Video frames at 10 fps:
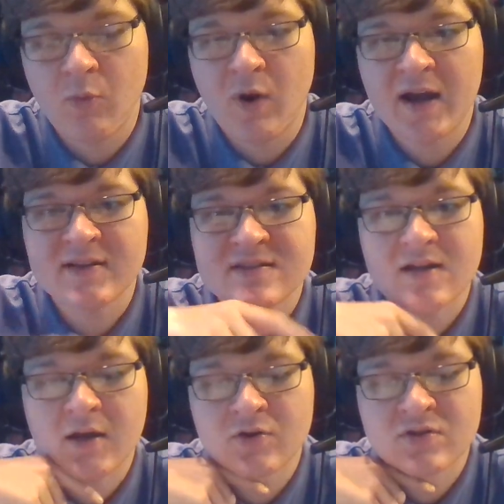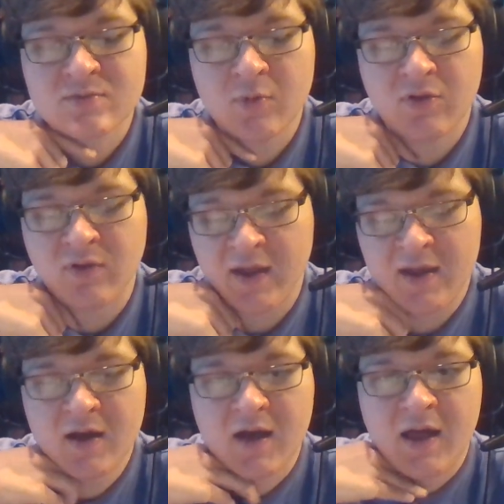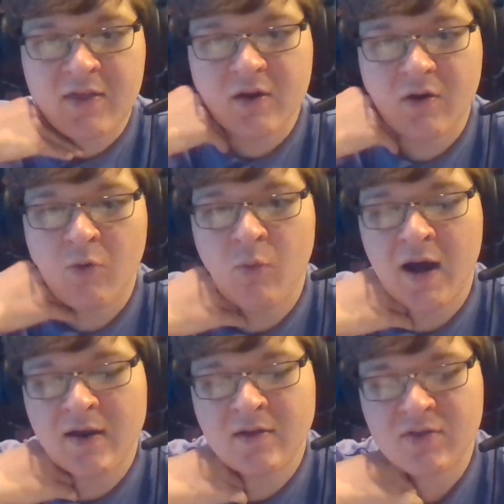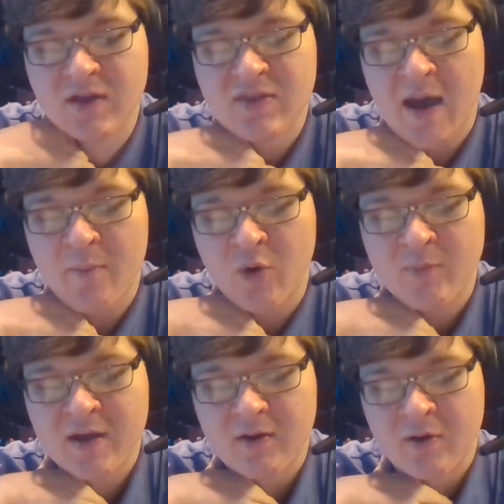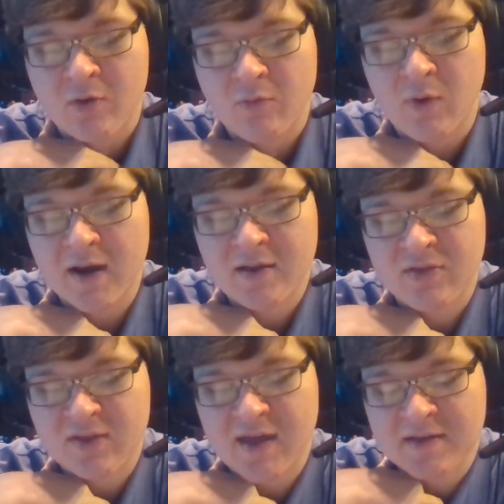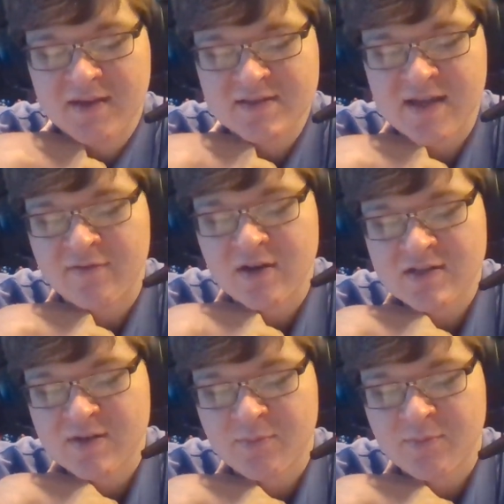Why doesn't it go smoothly? And then why do you think that moment, or why do you think that text evidence